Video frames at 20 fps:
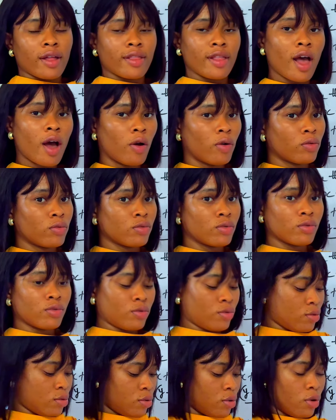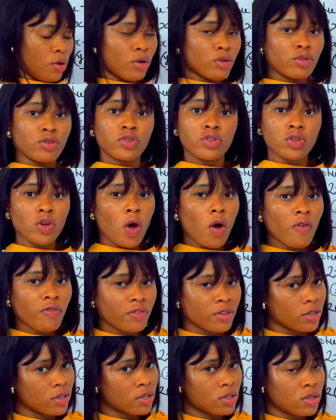Now, to
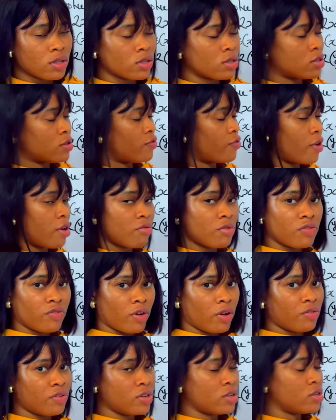solve this, it's very